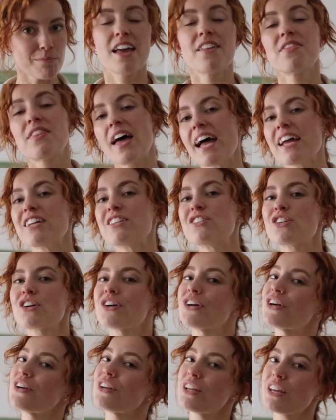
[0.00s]
and that in
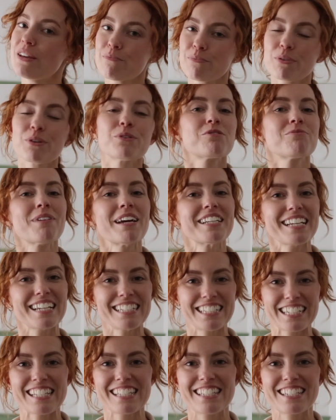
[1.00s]
turn improves my
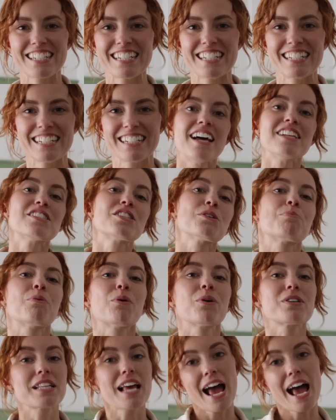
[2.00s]
digestion and supports